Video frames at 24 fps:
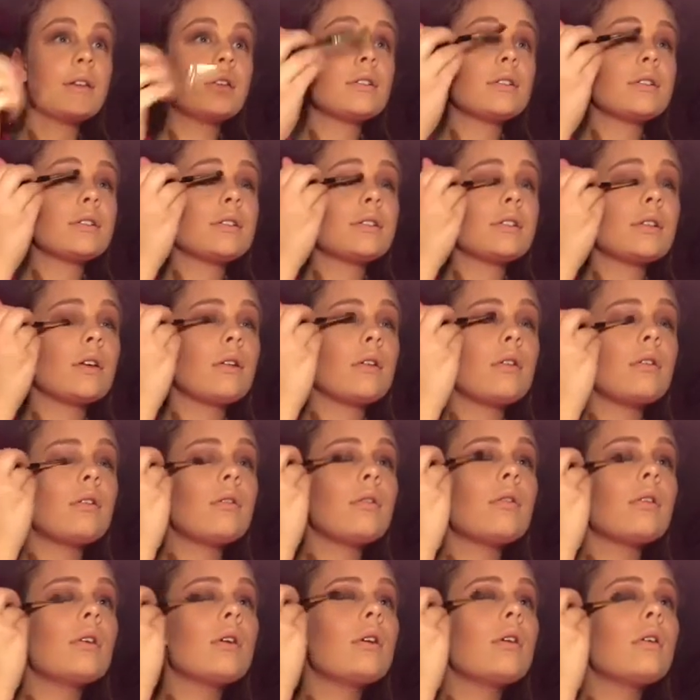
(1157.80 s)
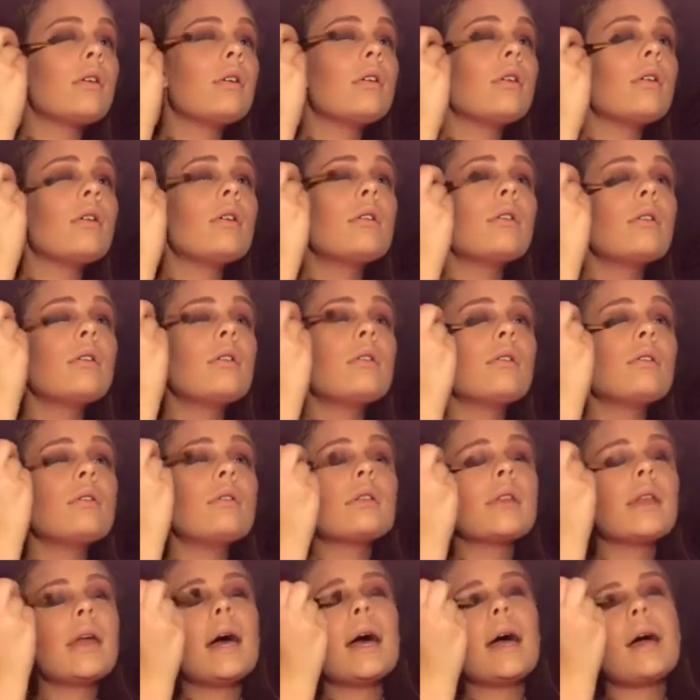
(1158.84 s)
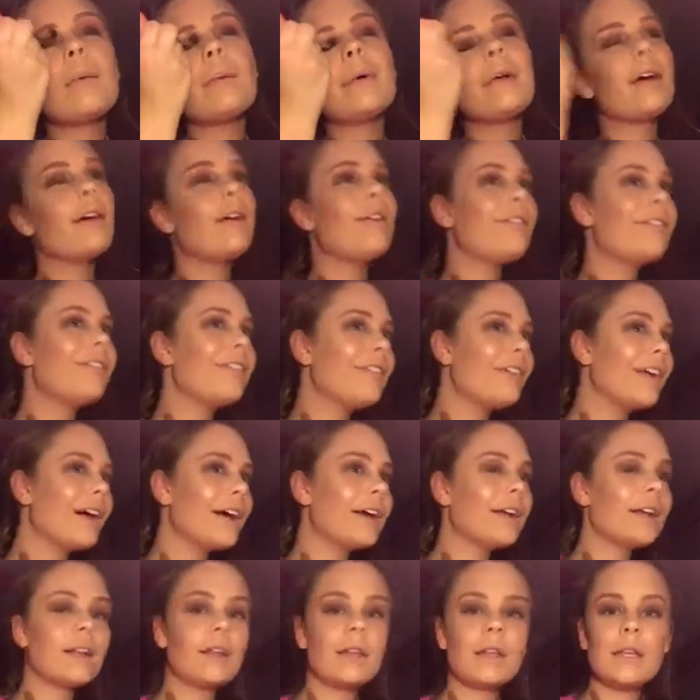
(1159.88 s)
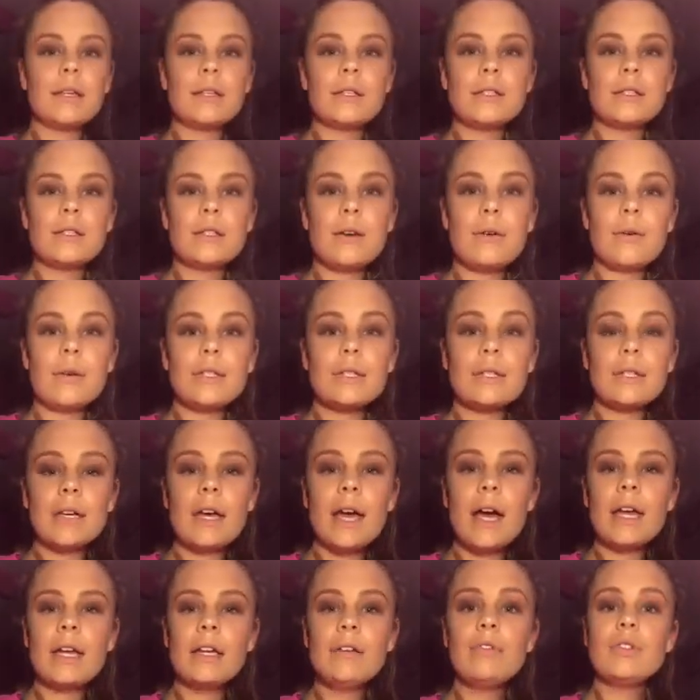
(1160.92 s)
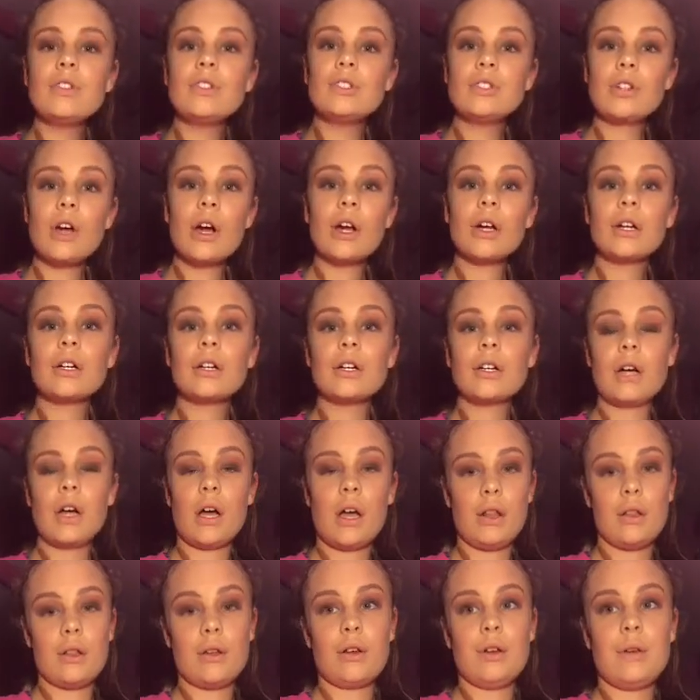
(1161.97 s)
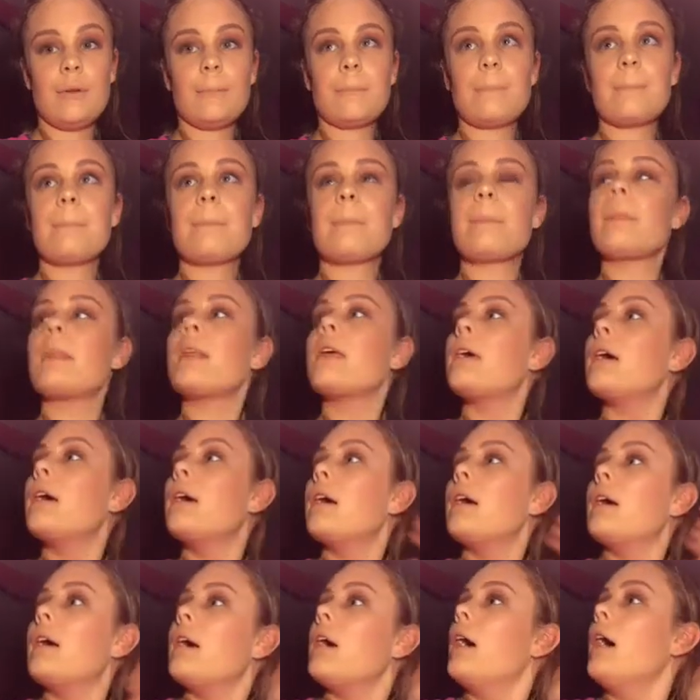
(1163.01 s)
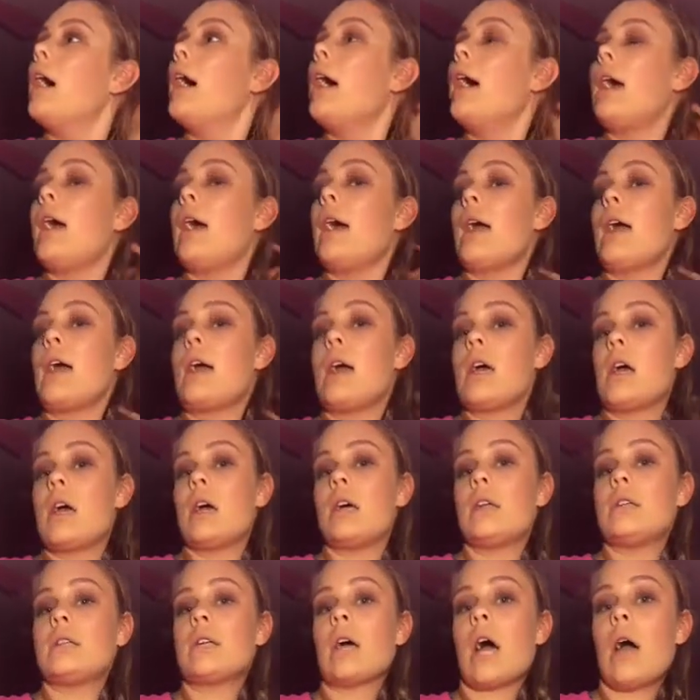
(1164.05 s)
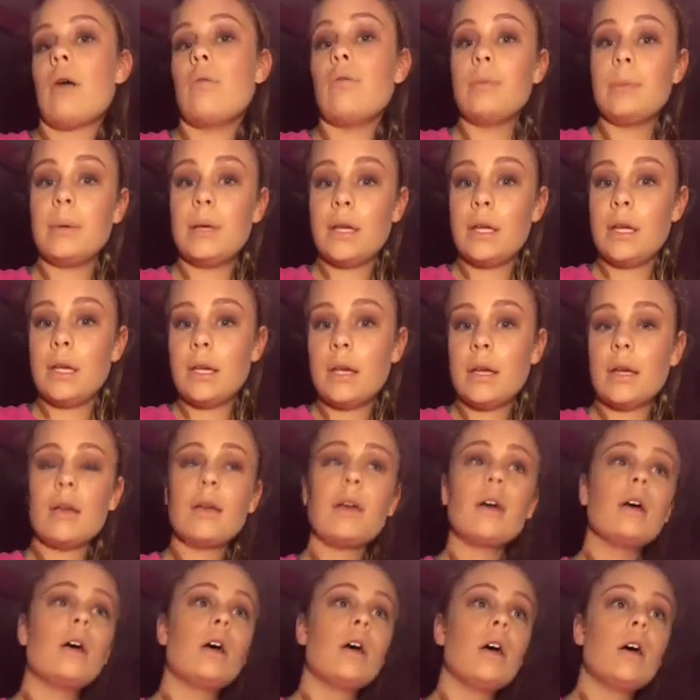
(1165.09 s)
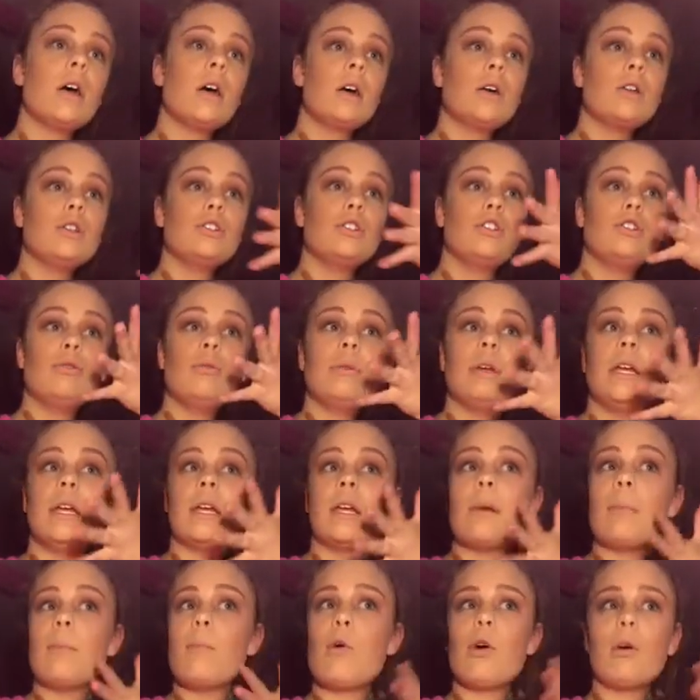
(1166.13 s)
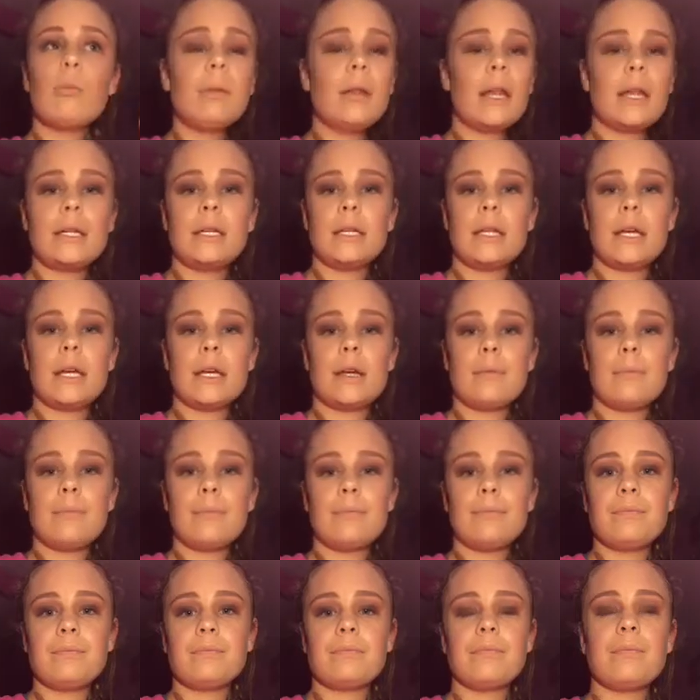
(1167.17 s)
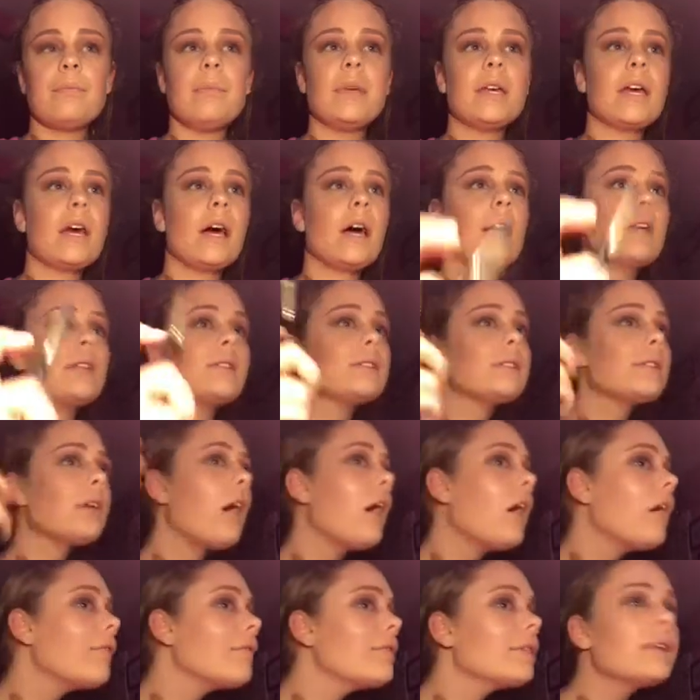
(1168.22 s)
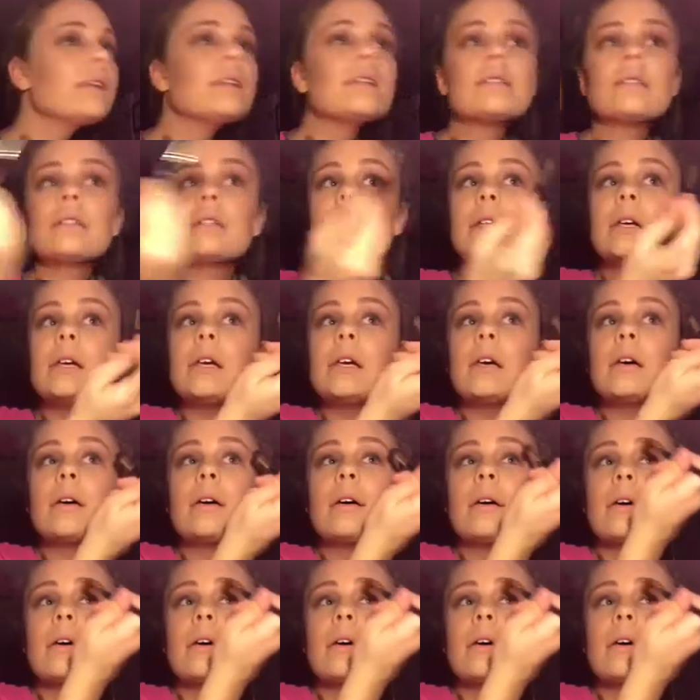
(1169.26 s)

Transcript: So, oh, there we go, finally. So it's a kind of a dark color. And I will be doing more blending because obviously